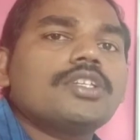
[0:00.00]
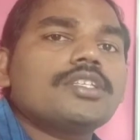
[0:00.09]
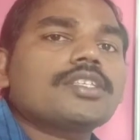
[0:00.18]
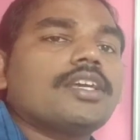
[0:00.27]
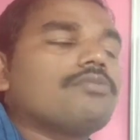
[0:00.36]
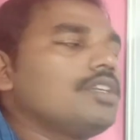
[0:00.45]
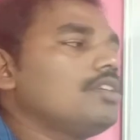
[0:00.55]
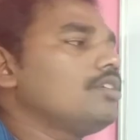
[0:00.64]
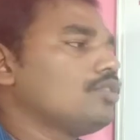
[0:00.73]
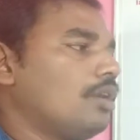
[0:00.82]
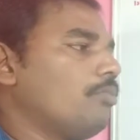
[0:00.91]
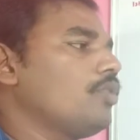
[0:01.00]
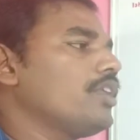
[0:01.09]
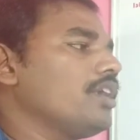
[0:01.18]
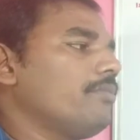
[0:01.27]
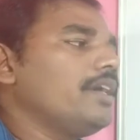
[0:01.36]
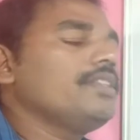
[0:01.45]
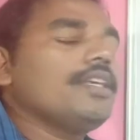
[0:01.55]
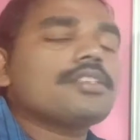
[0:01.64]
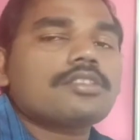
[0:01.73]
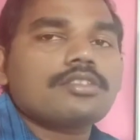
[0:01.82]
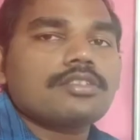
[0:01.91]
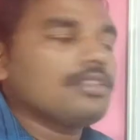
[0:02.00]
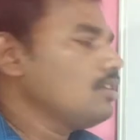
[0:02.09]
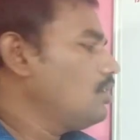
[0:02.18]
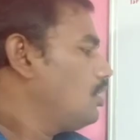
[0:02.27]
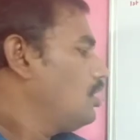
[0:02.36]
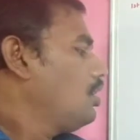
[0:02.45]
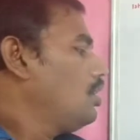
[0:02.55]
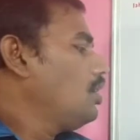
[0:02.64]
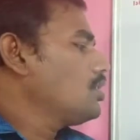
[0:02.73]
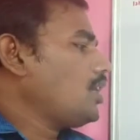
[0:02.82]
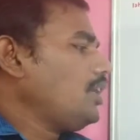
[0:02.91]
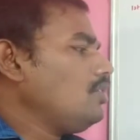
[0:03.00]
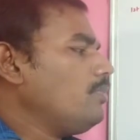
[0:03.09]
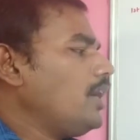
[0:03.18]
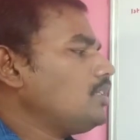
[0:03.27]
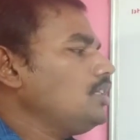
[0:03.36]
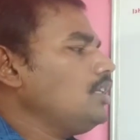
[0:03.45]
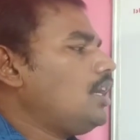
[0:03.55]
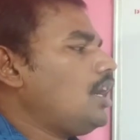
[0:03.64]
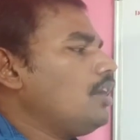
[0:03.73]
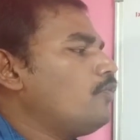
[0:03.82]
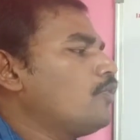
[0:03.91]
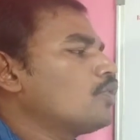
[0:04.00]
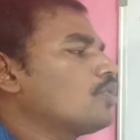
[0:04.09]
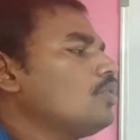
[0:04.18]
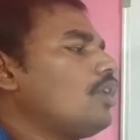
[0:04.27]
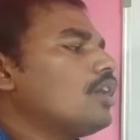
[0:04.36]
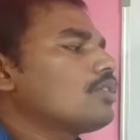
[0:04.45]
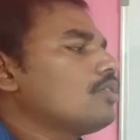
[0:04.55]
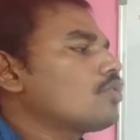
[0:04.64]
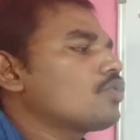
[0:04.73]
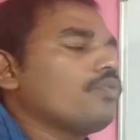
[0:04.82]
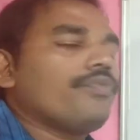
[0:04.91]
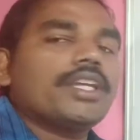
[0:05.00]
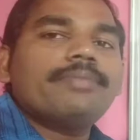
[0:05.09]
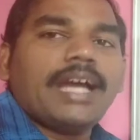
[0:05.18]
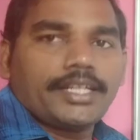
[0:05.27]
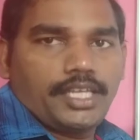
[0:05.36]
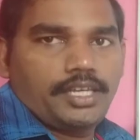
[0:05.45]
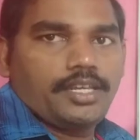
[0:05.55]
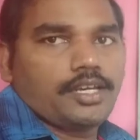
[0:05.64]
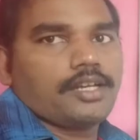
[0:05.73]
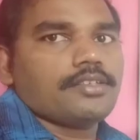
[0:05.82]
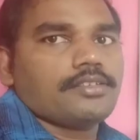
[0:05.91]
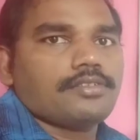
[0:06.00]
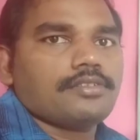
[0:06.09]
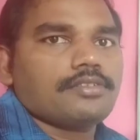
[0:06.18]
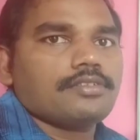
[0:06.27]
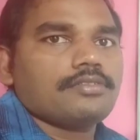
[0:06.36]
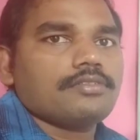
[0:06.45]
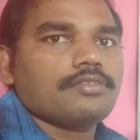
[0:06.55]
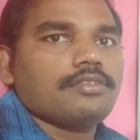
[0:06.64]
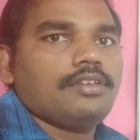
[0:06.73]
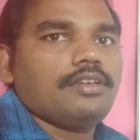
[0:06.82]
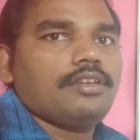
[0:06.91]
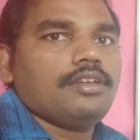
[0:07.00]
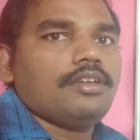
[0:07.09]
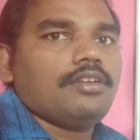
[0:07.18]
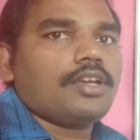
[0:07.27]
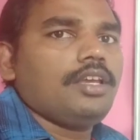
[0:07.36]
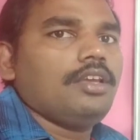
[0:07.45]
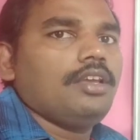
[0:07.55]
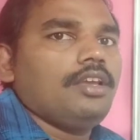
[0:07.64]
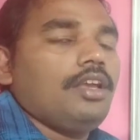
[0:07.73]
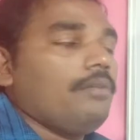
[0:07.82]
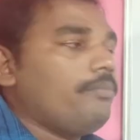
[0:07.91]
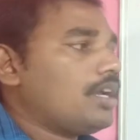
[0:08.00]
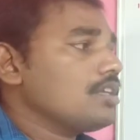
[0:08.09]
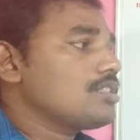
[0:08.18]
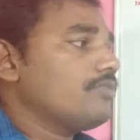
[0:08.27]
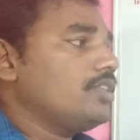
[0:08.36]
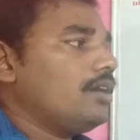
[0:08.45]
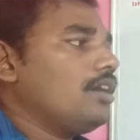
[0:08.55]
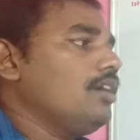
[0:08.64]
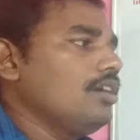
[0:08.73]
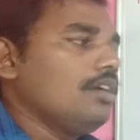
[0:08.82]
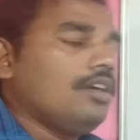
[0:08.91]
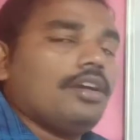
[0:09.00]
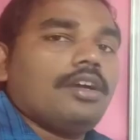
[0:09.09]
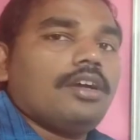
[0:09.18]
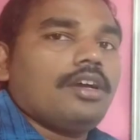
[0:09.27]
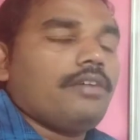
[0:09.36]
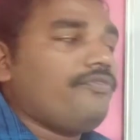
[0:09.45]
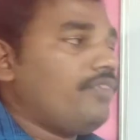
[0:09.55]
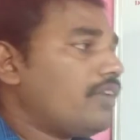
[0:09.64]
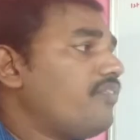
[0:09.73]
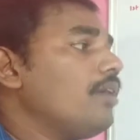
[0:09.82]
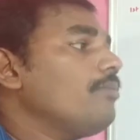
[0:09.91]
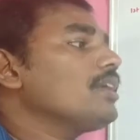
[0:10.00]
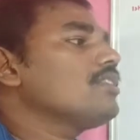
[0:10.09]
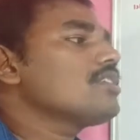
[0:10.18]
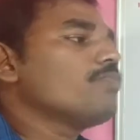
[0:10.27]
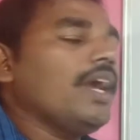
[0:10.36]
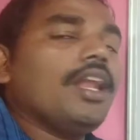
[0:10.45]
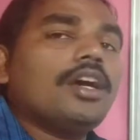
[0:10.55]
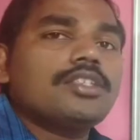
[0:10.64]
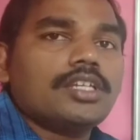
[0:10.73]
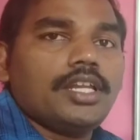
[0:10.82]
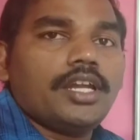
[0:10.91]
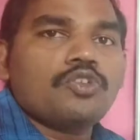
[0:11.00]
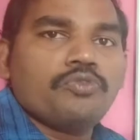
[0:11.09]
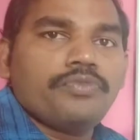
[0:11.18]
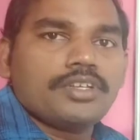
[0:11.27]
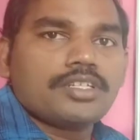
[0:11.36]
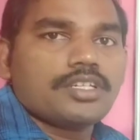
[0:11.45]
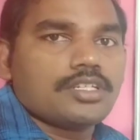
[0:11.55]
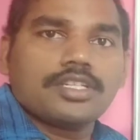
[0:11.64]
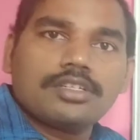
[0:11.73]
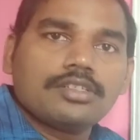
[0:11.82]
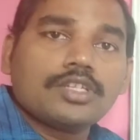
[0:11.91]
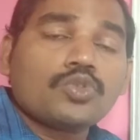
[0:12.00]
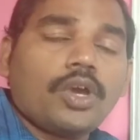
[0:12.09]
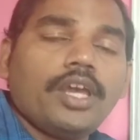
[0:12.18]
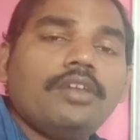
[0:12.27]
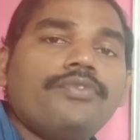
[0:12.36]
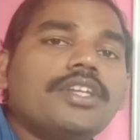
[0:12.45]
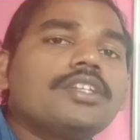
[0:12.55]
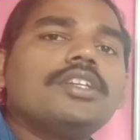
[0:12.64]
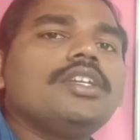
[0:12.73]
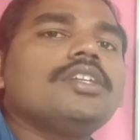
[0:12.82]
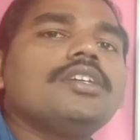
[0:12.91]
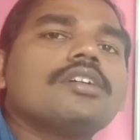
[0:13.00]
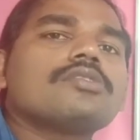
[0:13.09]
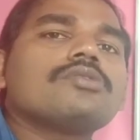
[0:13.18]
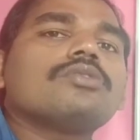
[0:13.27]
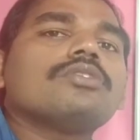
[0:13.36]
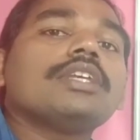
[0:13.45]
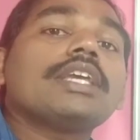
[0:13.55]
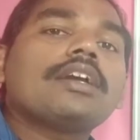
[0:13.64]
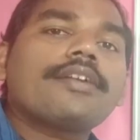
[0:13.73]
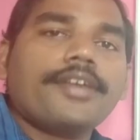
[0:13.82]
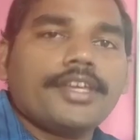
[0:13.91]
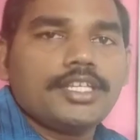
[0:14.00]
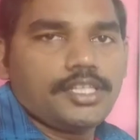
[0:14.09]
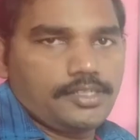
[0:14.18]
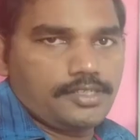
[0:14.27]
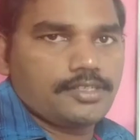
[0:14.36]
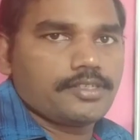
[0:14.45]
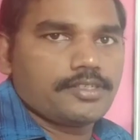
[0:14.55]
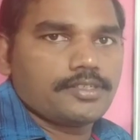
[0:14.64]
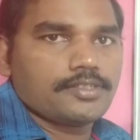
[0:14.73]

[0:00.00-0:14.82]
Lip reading: is converted into ammonia by these cyanobacteria and photoautotrophic bacteria. Okay, because of the performing this biological antifixation, the soil fertility also increase.